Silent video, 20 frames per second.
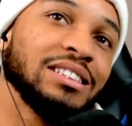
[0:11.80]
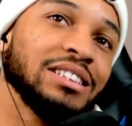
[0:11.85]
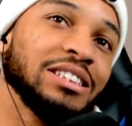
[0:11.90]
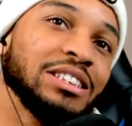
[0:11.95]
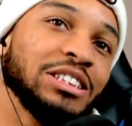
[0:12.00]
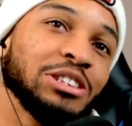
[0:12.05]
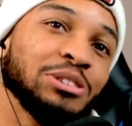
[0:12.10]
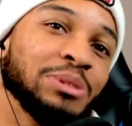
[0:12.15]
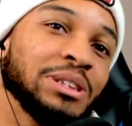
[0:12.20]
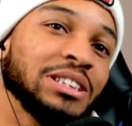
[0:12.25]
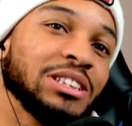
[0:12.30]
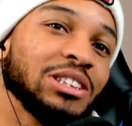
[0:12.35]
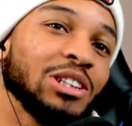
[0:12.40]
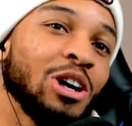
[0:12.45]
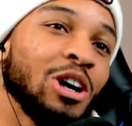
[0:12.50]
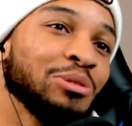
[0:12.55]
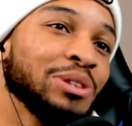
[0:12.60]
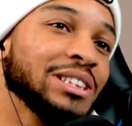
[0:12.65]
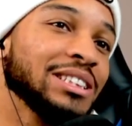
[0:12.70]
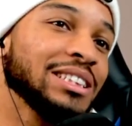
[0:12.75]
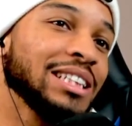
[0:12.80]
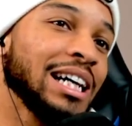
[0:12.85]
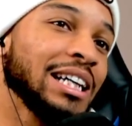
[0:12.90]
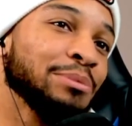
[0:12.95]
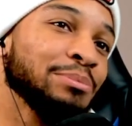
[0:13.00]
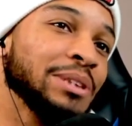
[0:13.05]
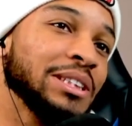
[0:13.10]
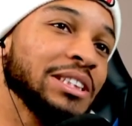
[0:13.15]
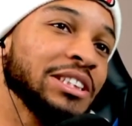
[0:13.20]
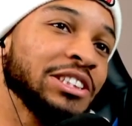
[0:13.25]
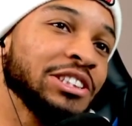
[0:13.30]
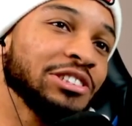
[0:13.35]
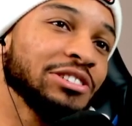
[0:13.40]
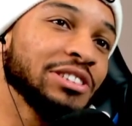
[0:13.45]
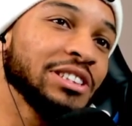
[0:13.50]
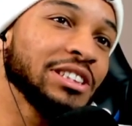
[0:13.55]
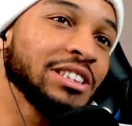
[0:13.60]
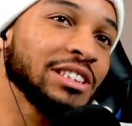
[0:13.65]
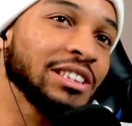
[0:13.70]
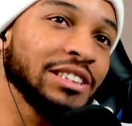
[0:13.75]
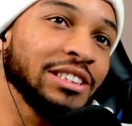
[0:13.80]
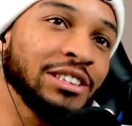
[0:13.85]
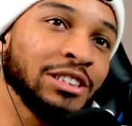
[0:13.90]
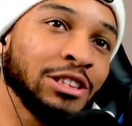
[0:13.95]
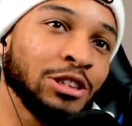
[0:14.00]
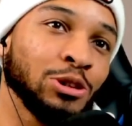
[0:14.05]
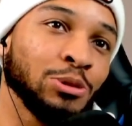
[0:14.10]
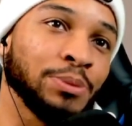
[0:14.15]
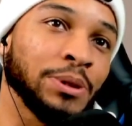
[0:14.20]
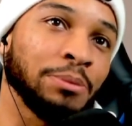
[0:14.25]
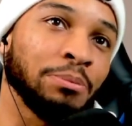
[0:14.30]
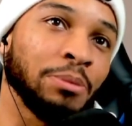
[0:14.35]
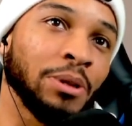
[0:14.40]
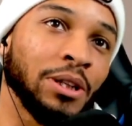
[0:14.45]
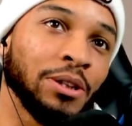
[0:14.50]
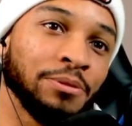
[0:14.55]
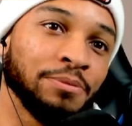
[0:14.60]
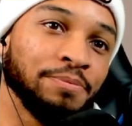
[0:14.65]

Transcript: Humans always gotta be curiously stupid, bro.